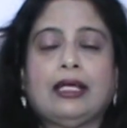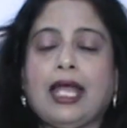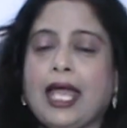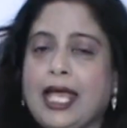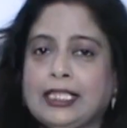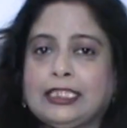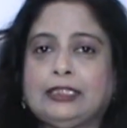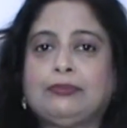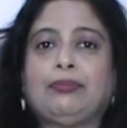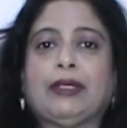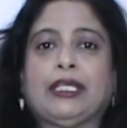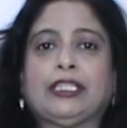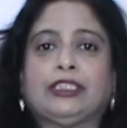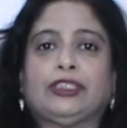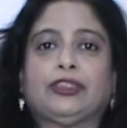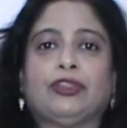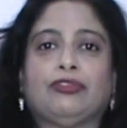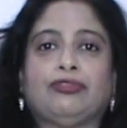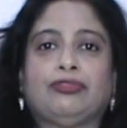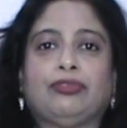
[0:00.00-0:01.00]

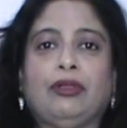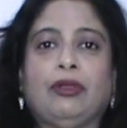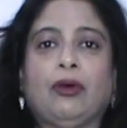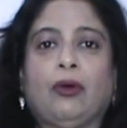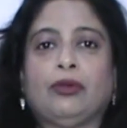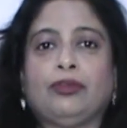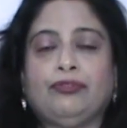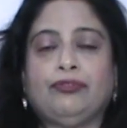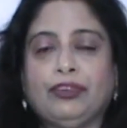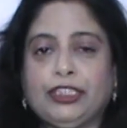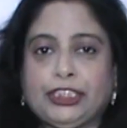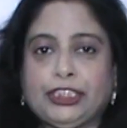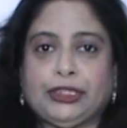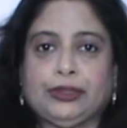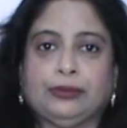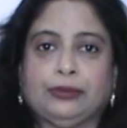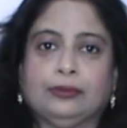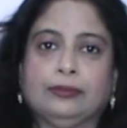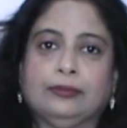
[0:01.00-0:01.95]
aspects of Lord Vishnu.